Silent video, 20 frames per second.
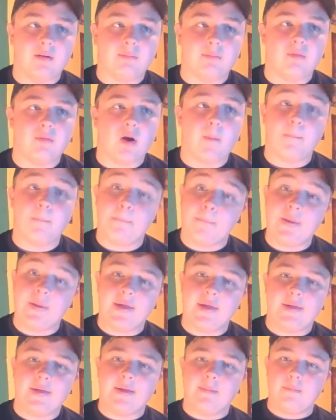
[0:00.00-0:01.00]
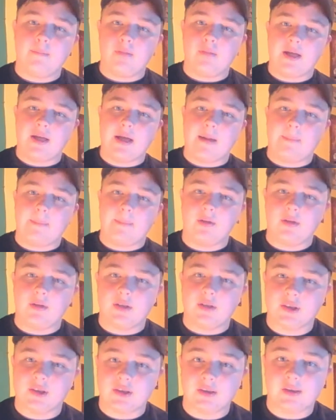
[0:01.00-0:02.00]
a bit in
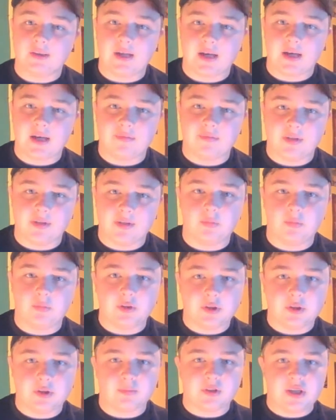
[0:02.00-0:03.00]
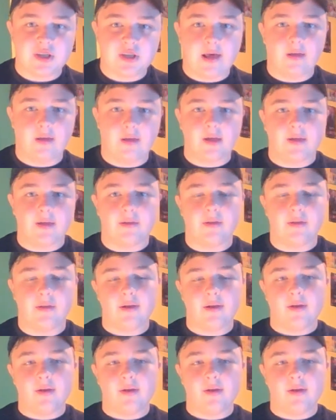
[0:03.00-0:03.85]
Minneapolis. A lot of it was Metallica.